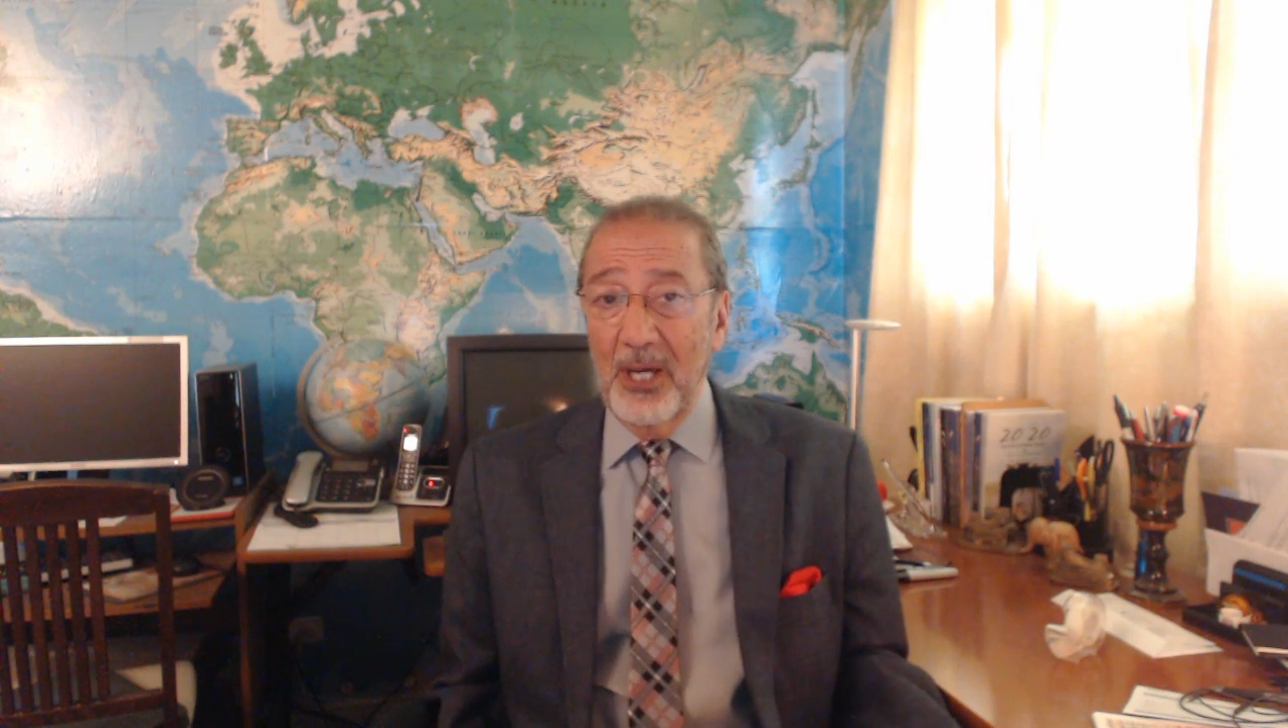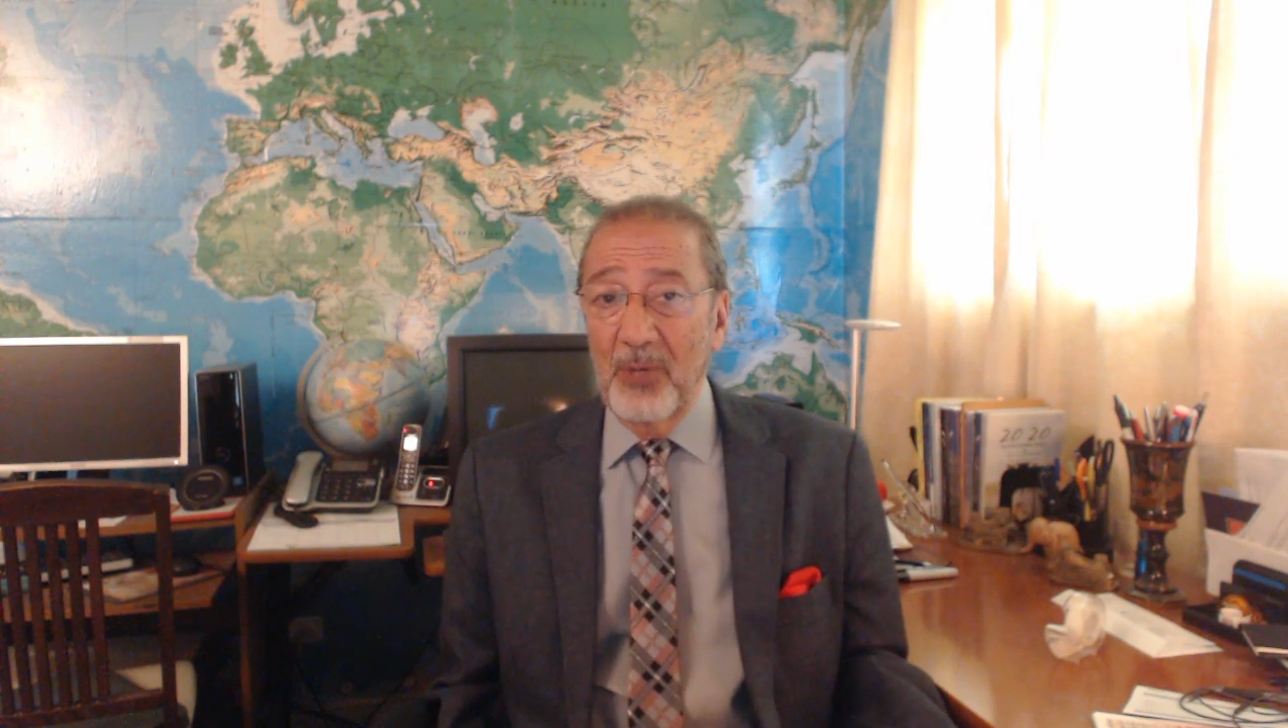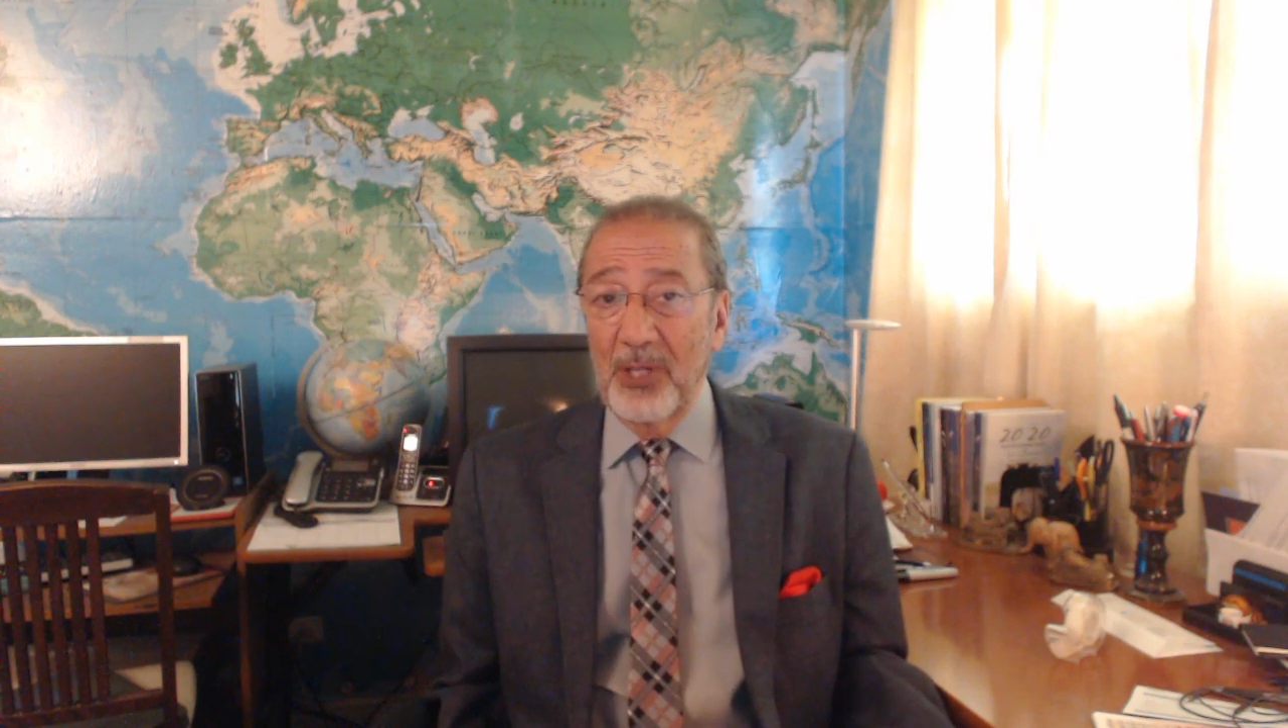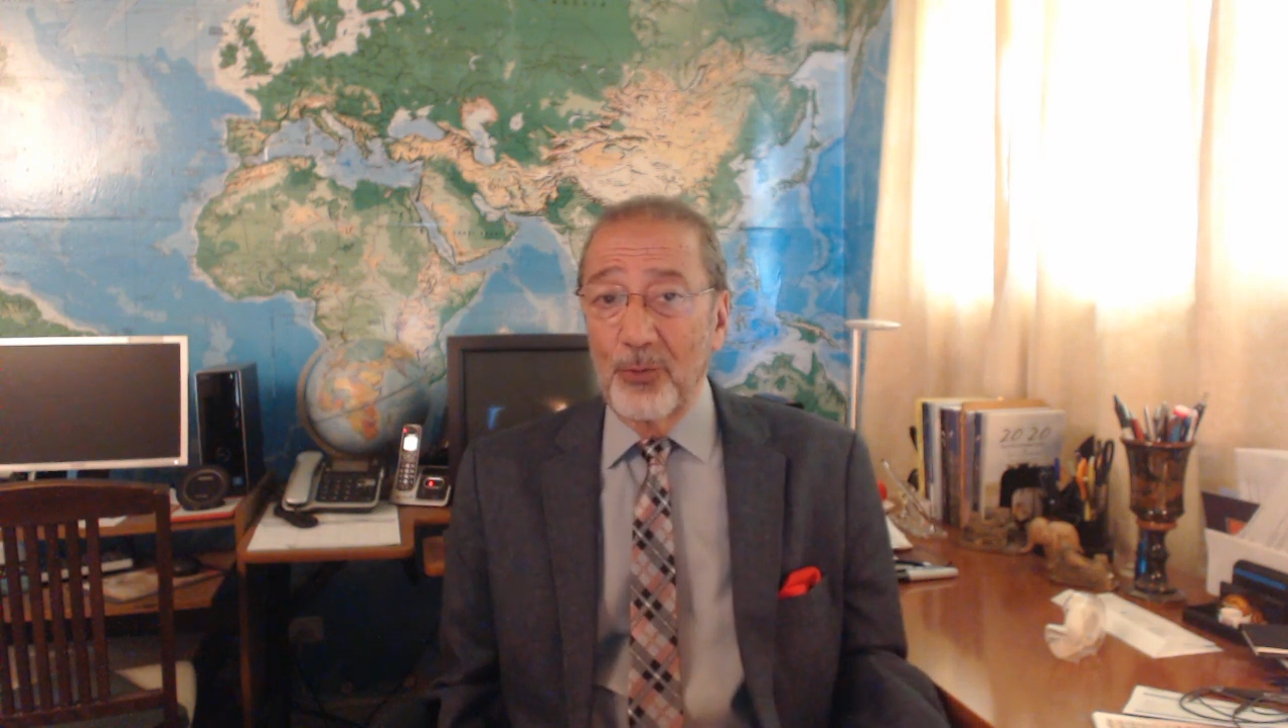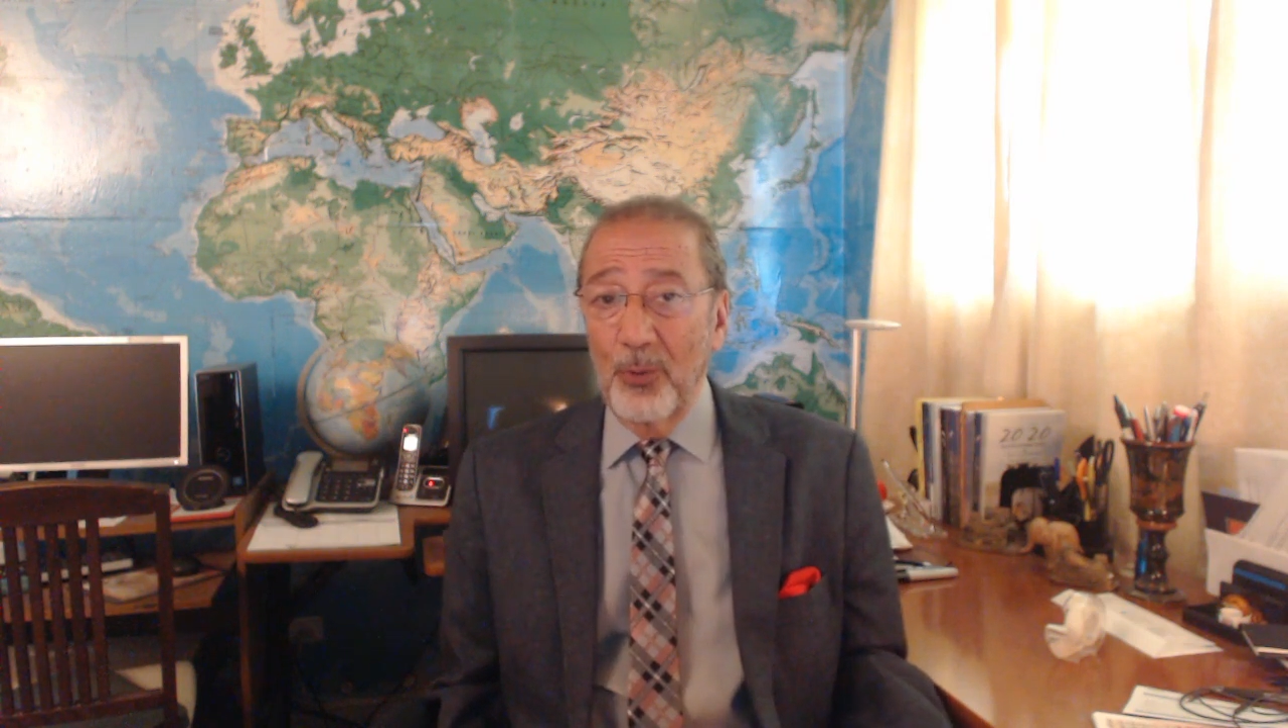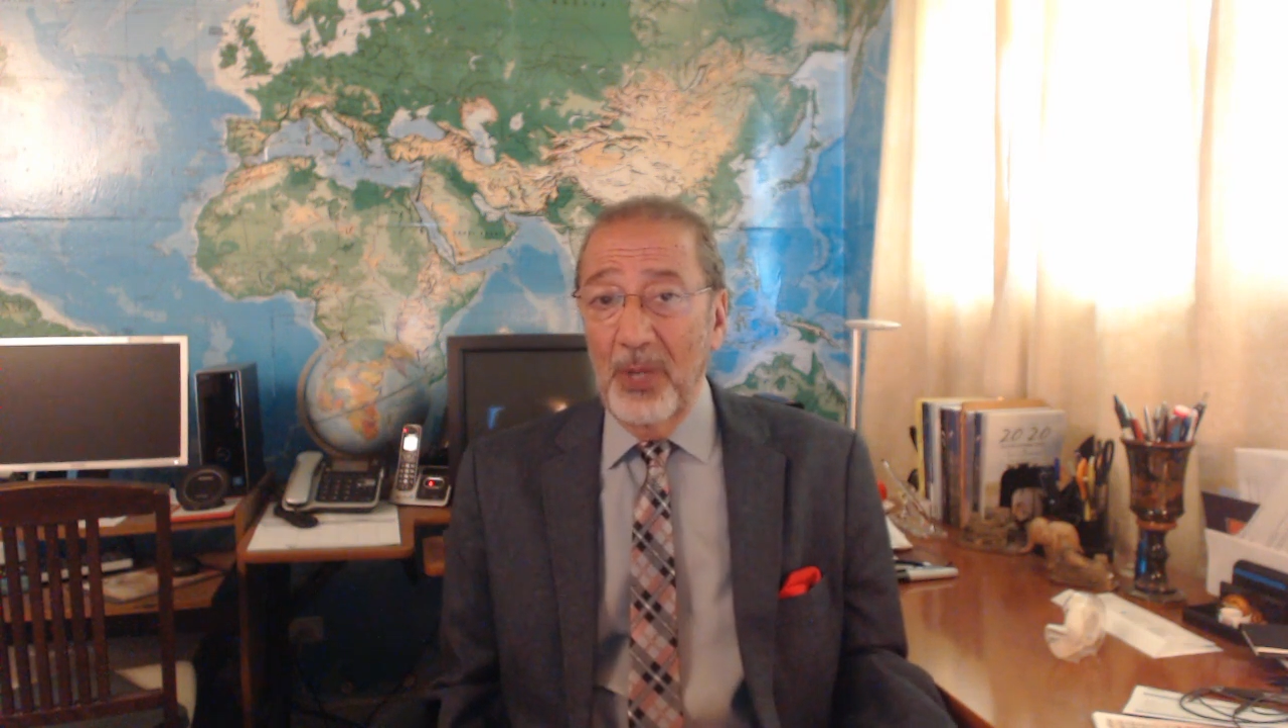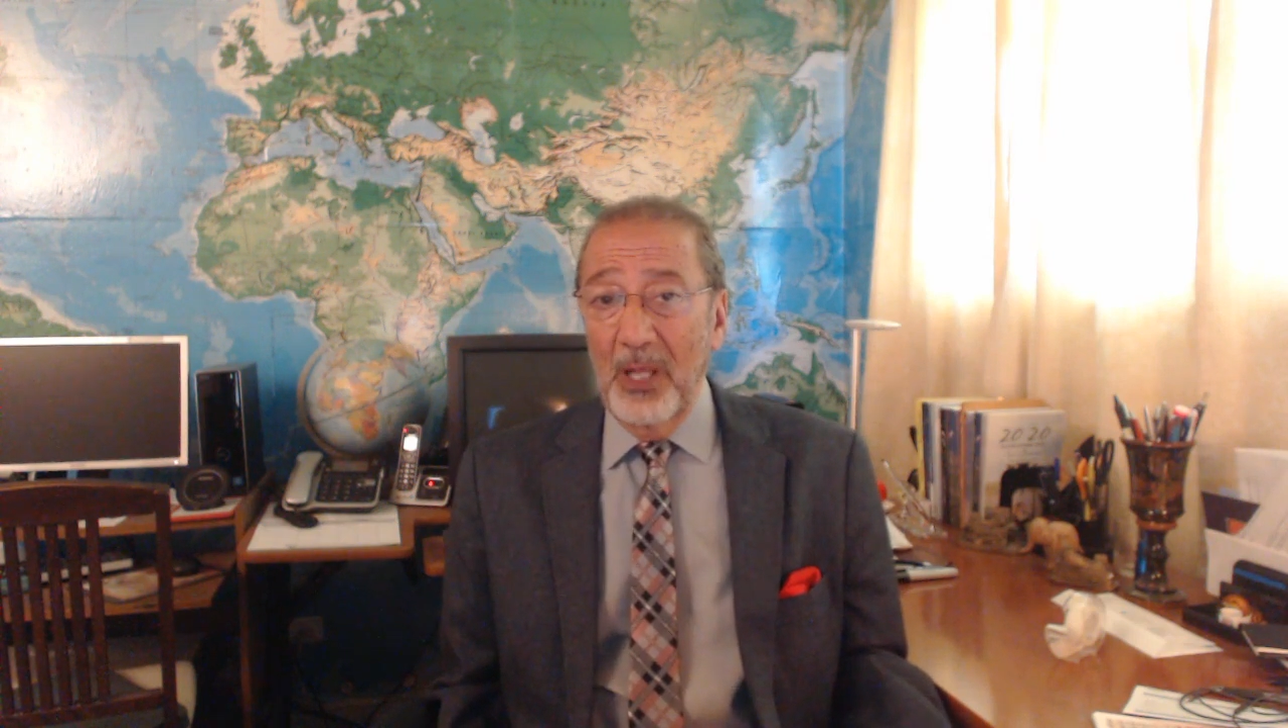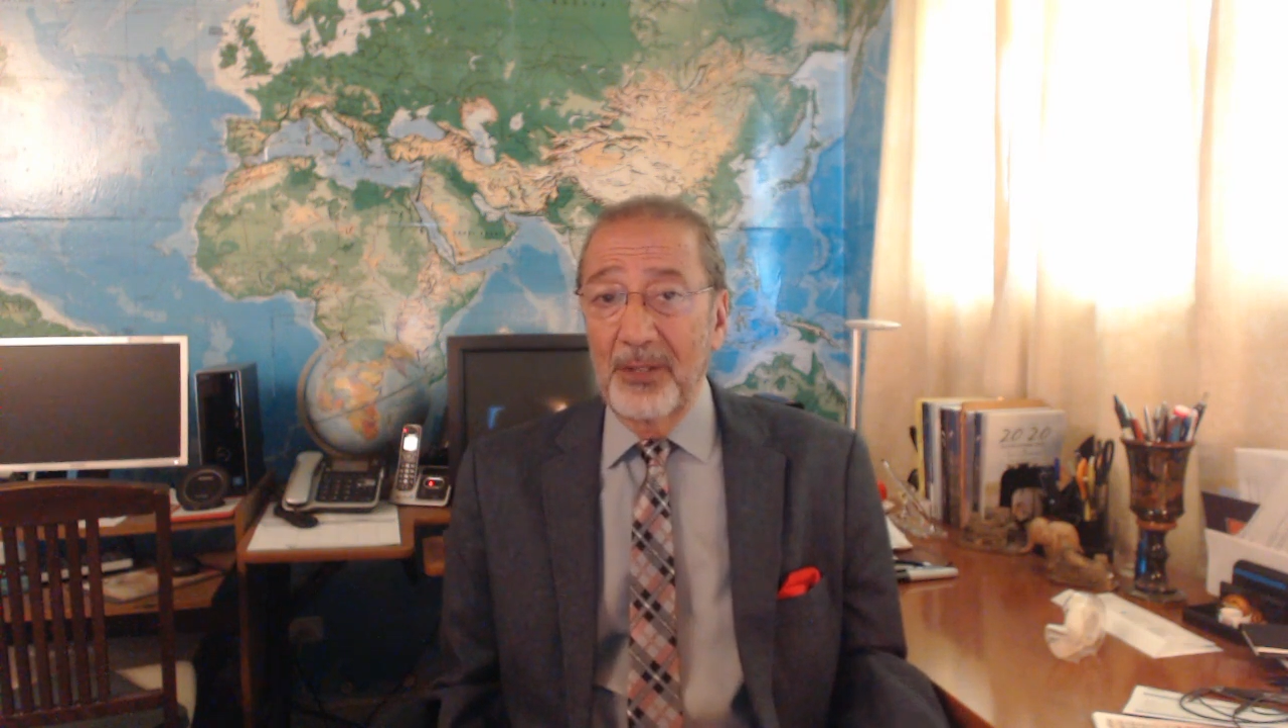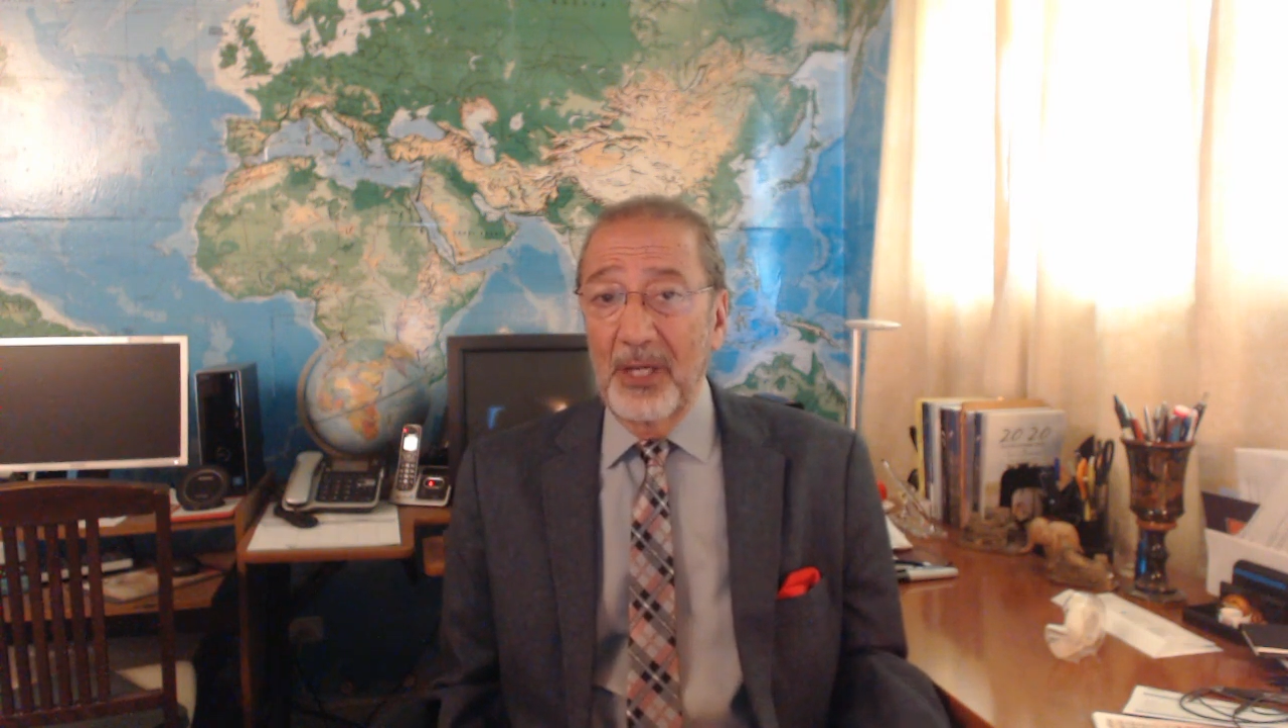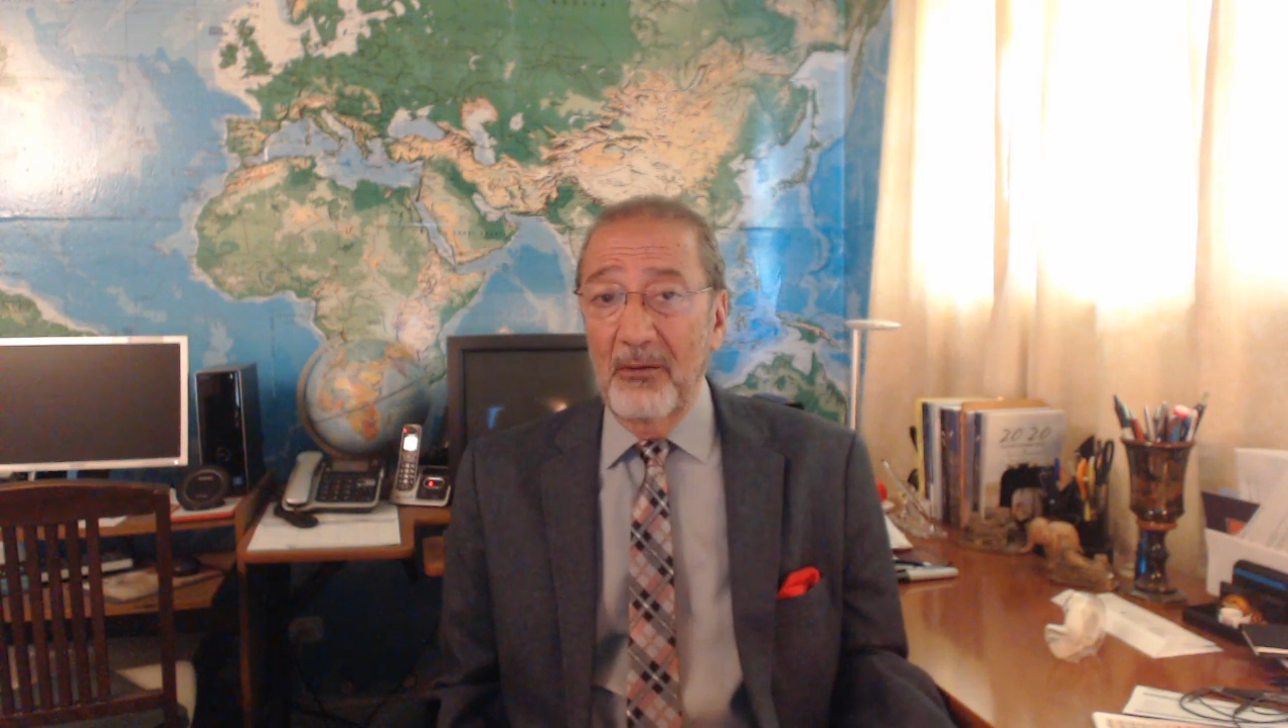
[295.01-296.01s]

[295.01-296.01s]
Yemen to build